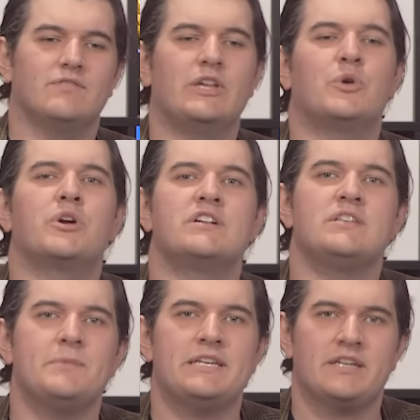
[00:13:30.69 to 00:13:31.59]
In order
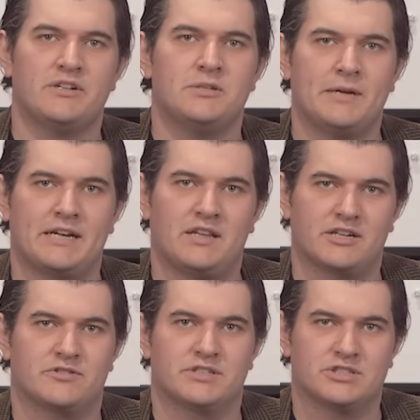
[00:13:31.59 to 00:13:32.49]
to be killed by an
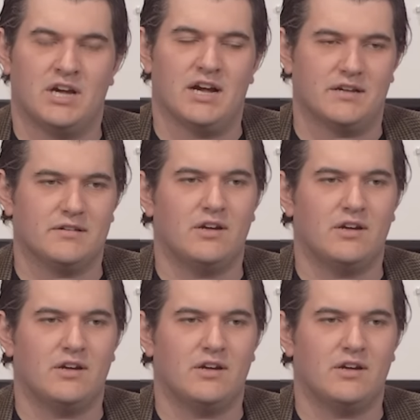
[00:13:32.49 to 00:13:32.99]
electric shock,